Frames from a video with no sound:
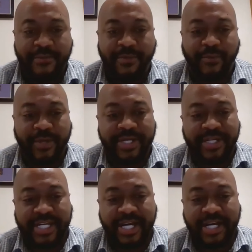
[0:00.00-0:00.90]
But when the
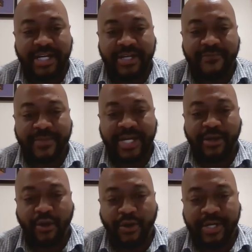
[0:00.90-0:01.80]
young man
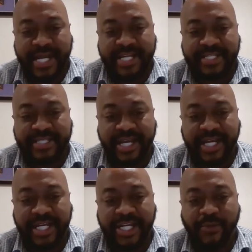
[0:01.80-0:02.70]
heard that
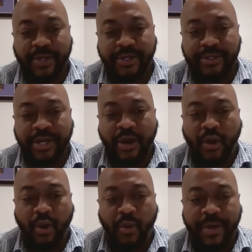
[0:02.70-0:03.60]
saying, he went
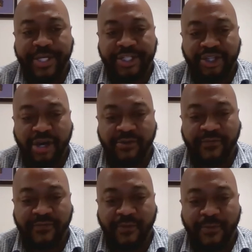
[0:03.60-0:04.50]
away
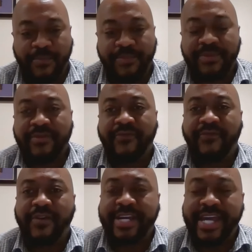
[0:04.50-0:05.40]
sorrowful,
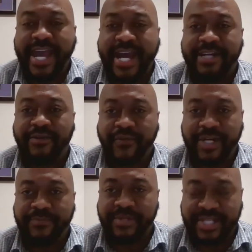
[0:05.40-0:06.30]
for he had
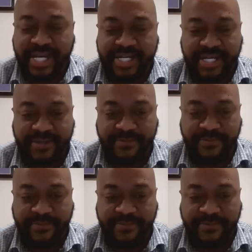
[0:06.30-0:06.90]
great possession.